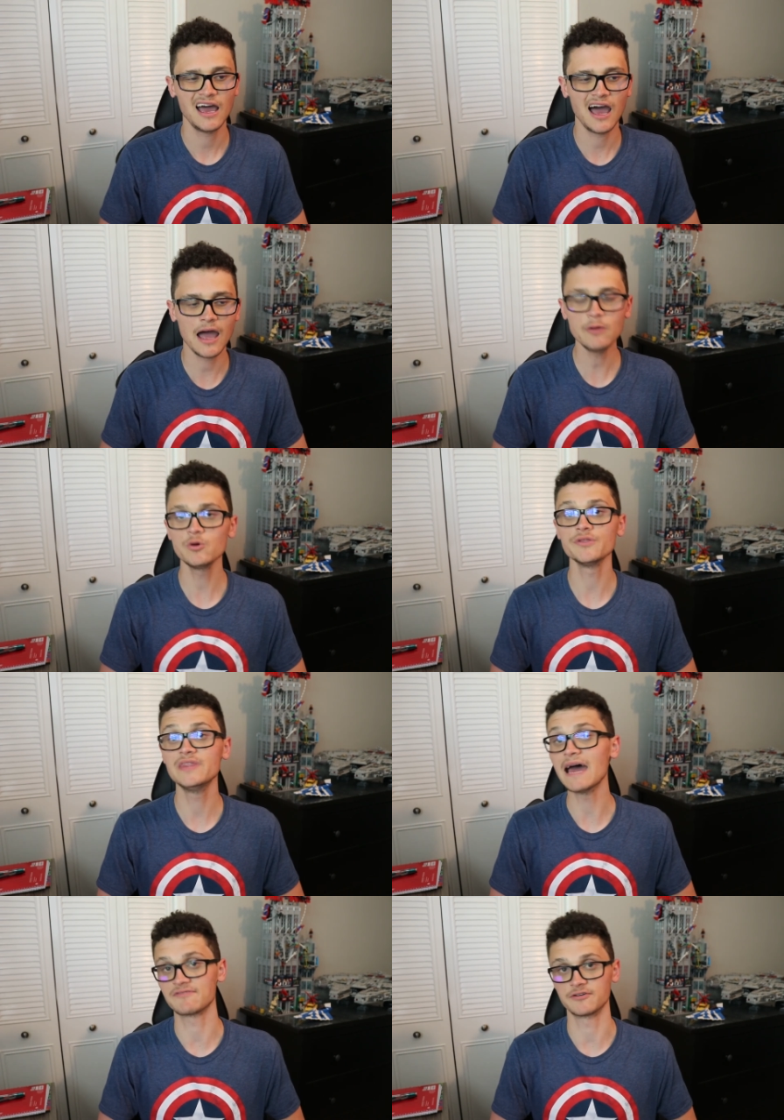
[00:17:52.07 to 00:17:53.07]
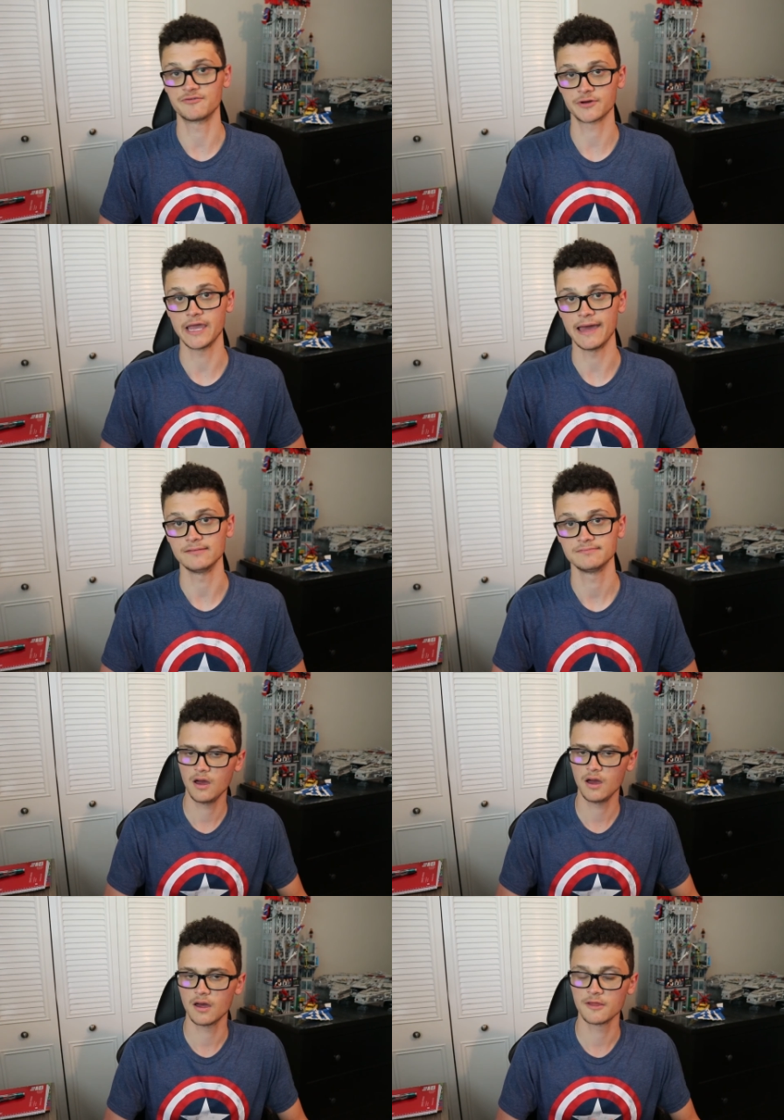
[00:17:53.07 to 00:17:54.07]
I will never forget.
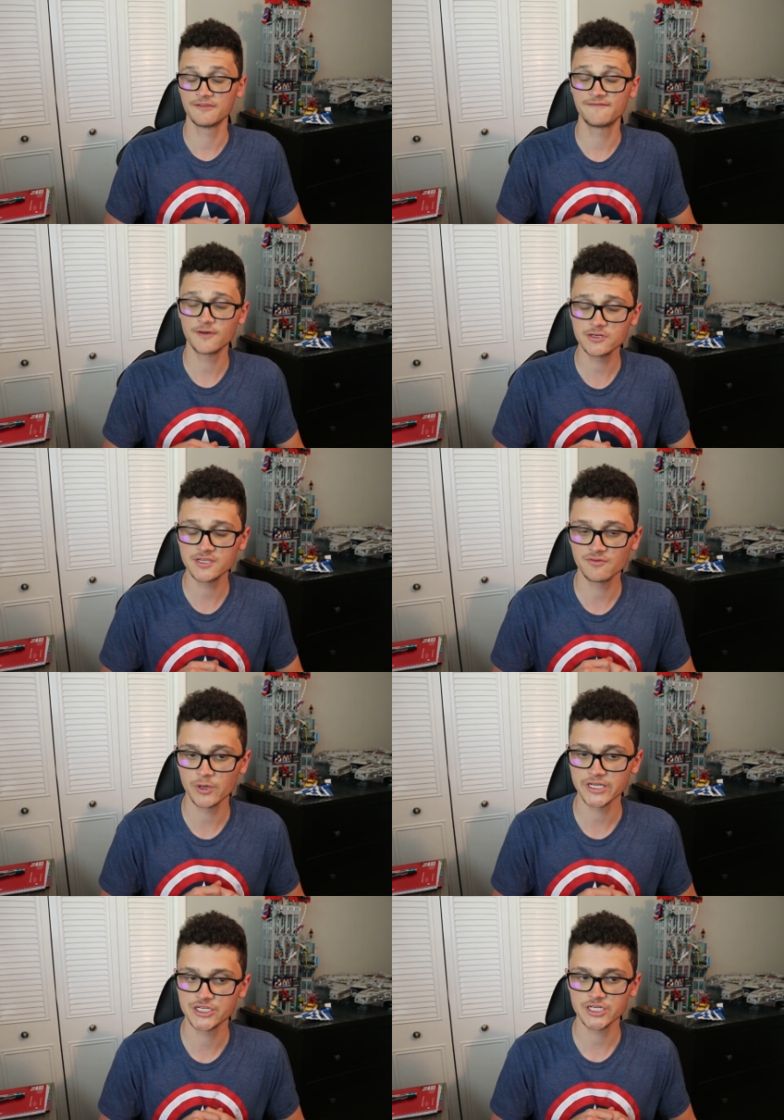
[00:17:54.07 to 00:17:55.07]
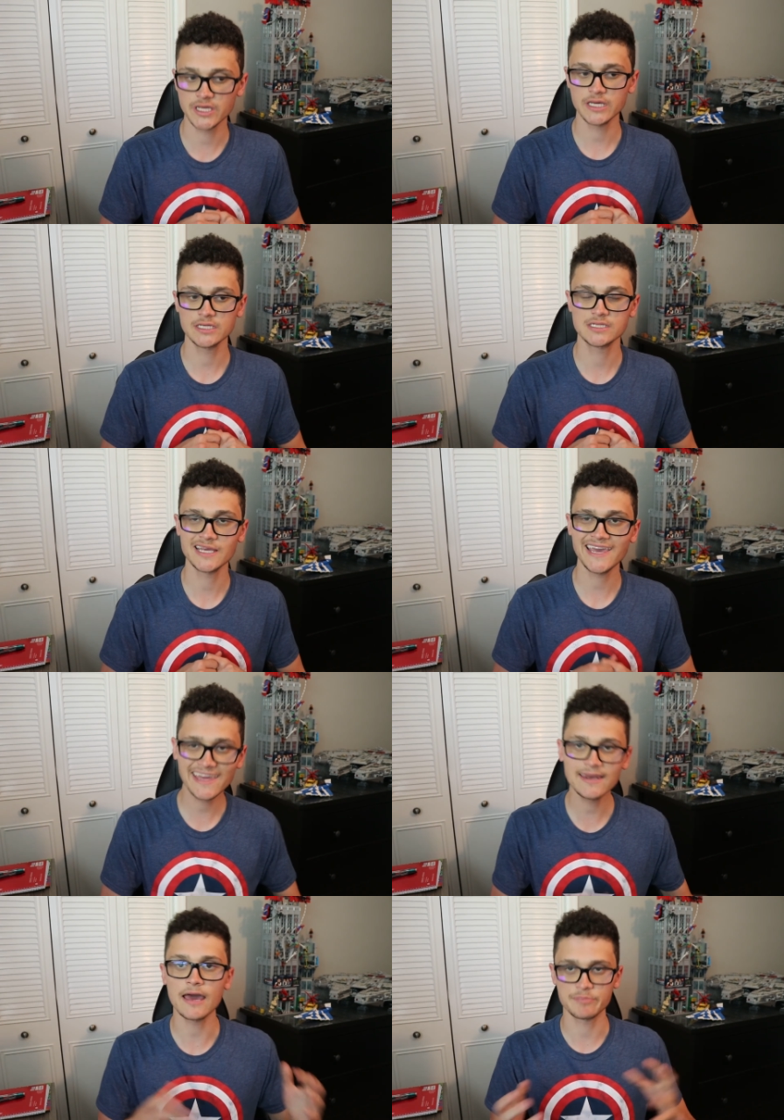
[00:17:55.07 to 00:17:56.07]
The first of which is
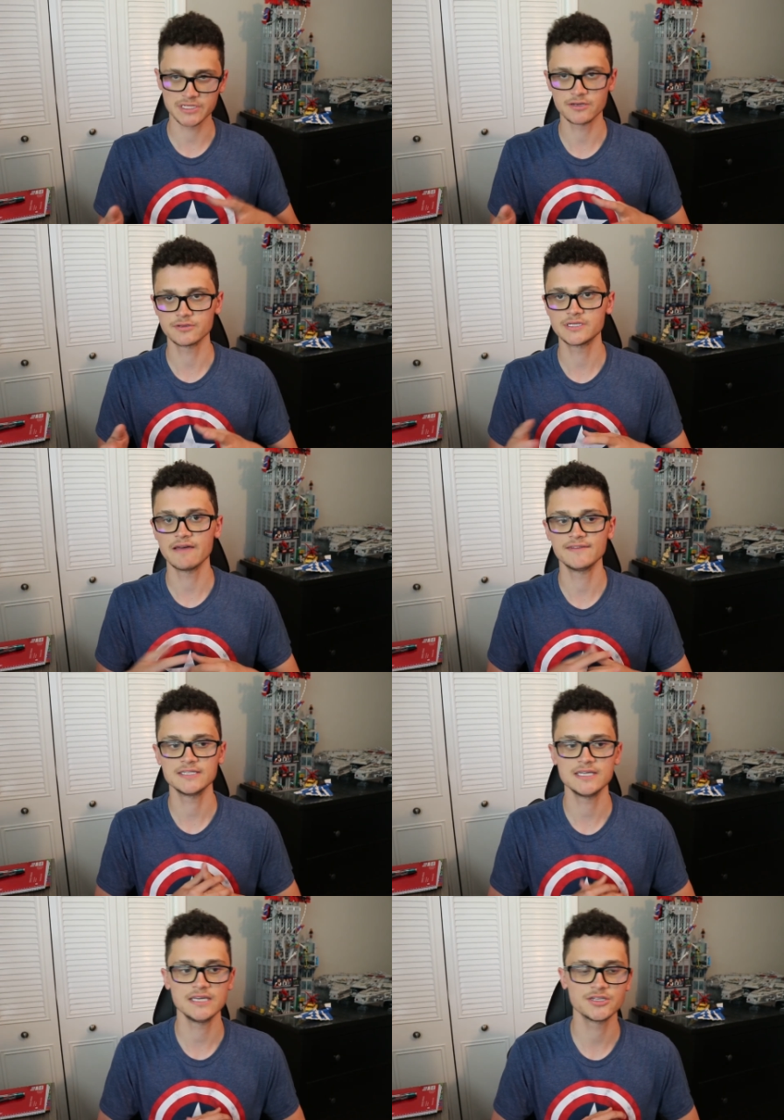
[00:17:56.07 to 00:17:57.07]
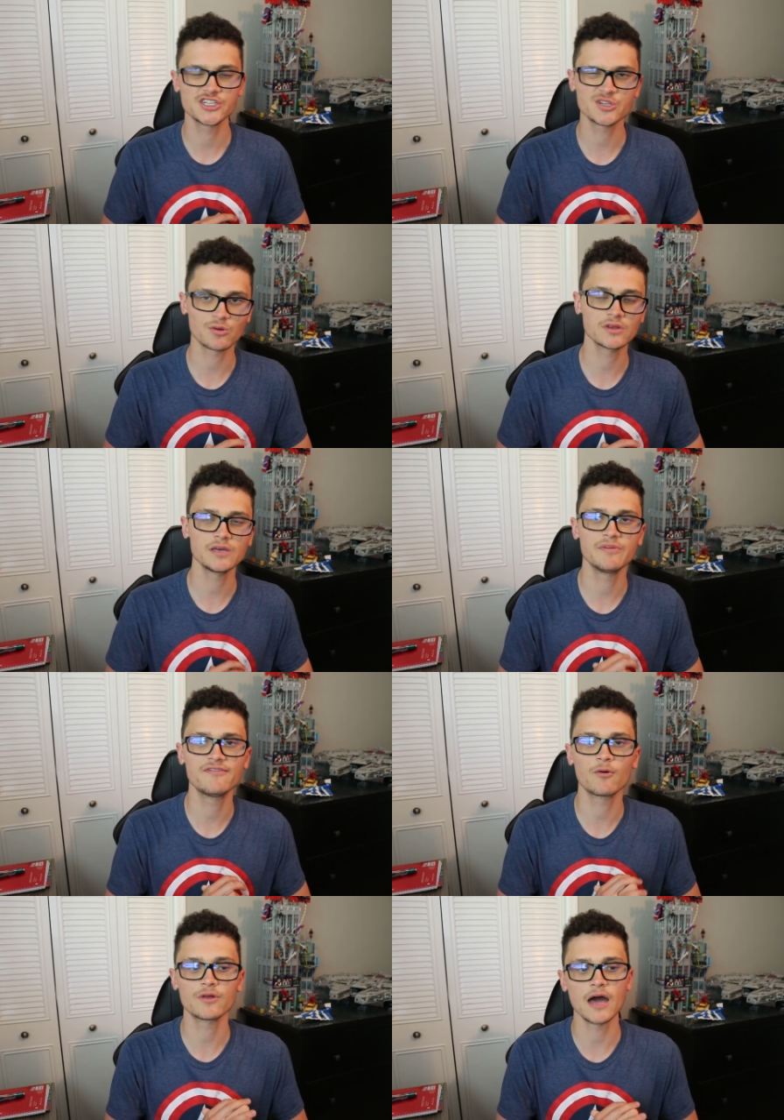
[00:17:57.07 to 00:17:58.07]
in episode 17, shortly
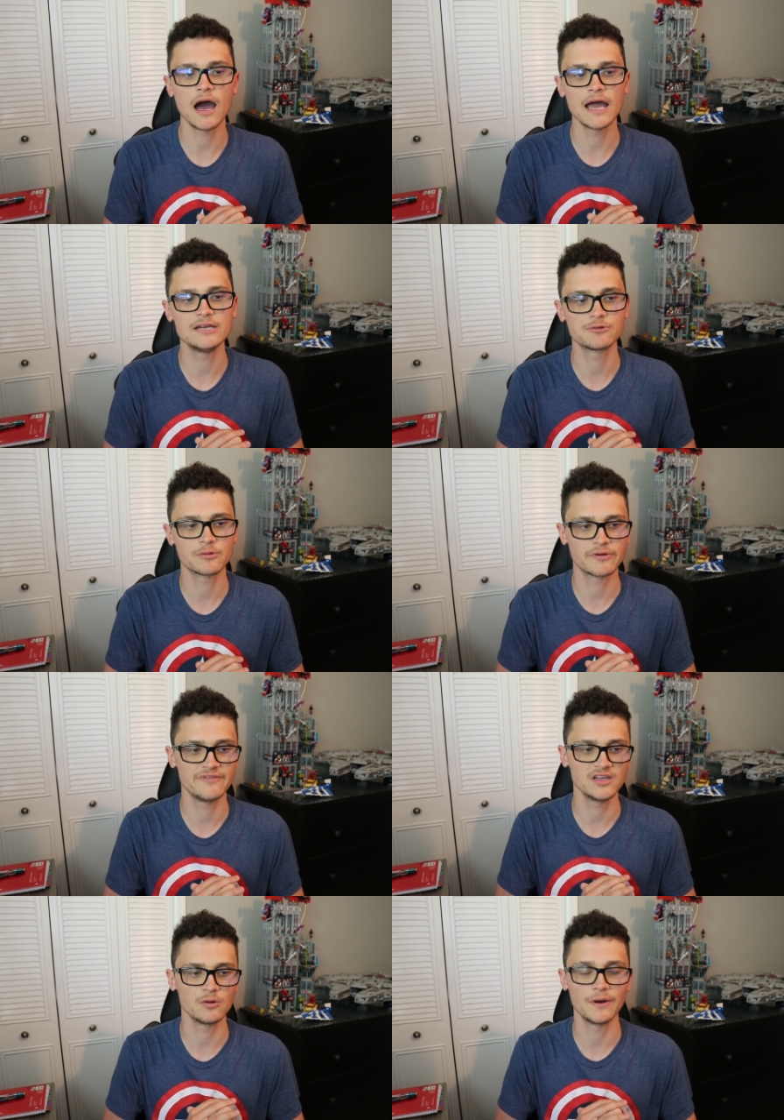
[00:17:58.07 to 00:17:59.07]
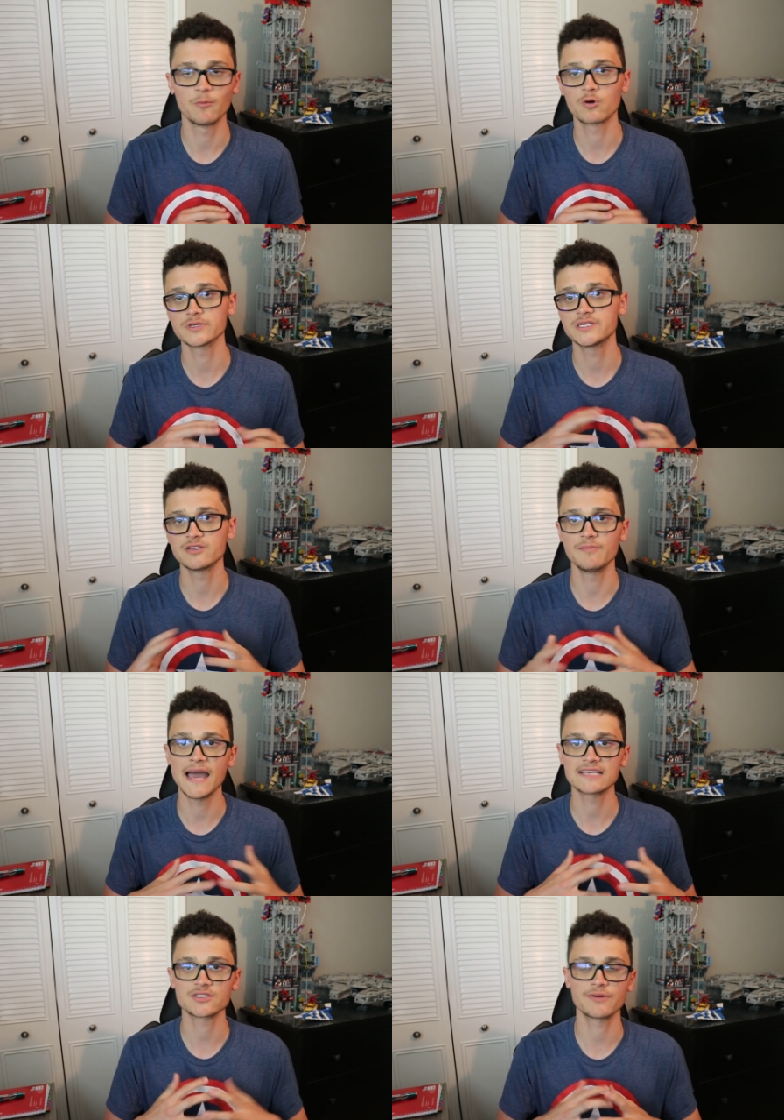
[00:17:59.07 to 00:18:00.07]
before the Hydra reveal when Ward's still
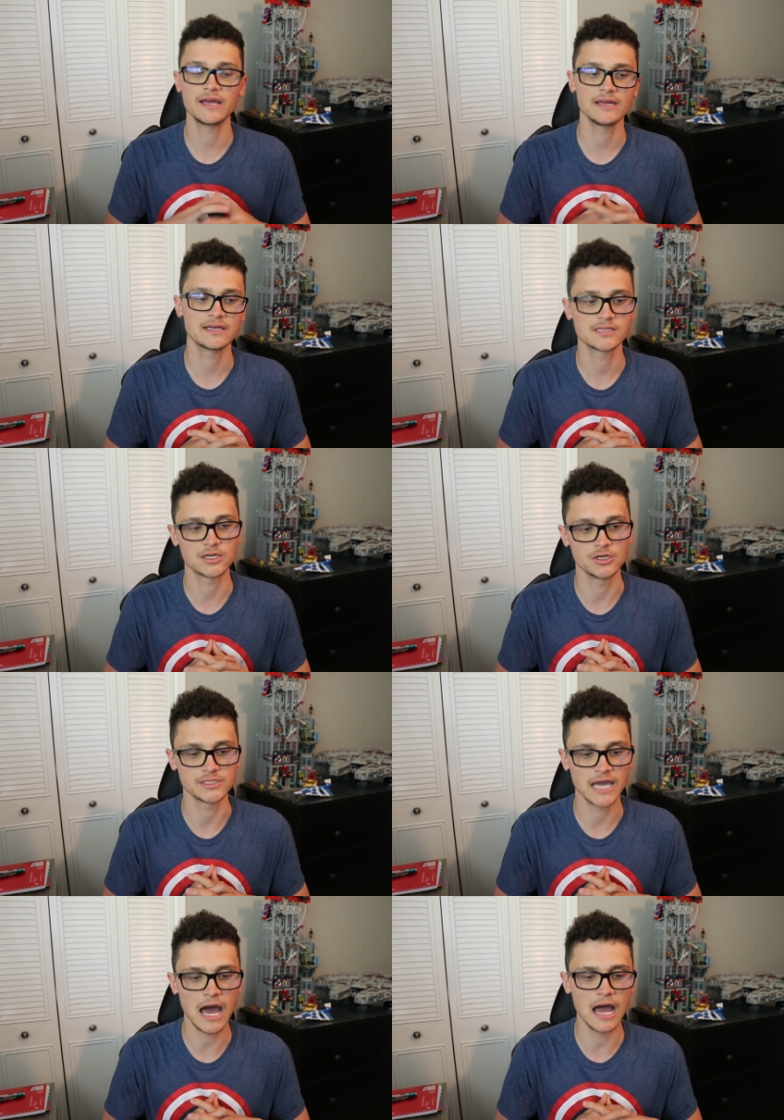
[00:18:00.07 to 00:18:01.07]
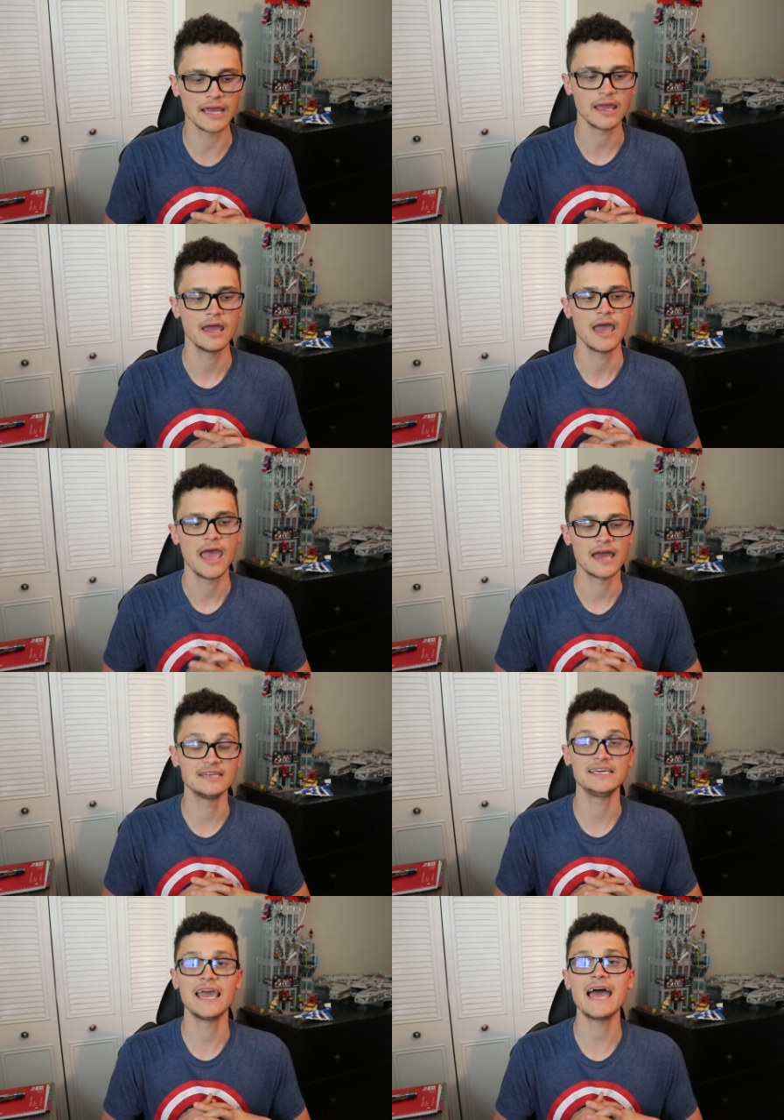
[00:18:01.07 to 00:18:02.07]
masquerading as a good guy, and
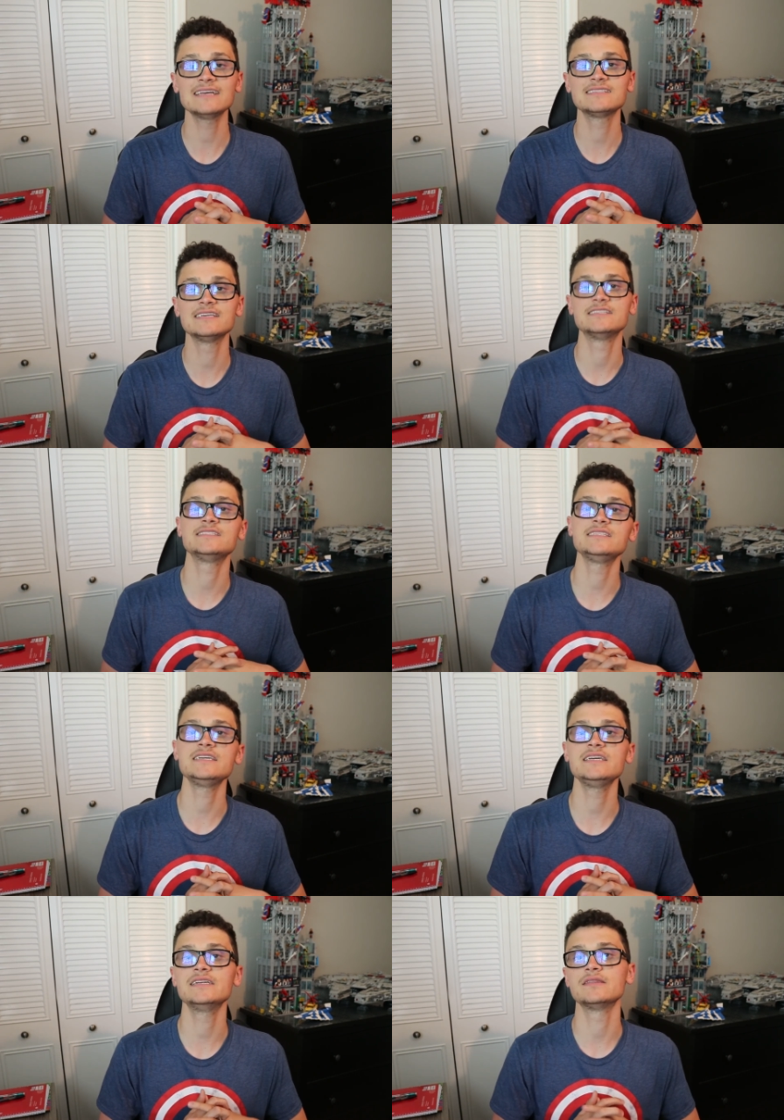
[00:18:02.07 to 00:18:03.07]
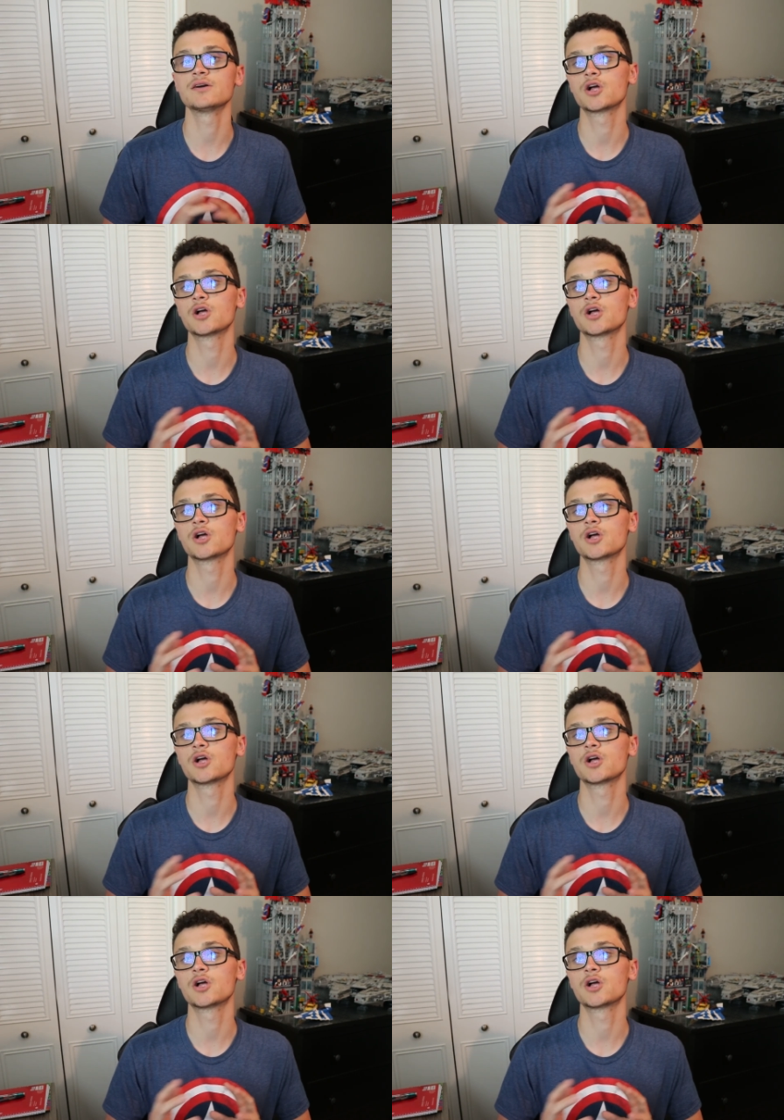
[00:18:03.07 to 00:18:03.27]
he has this scene in the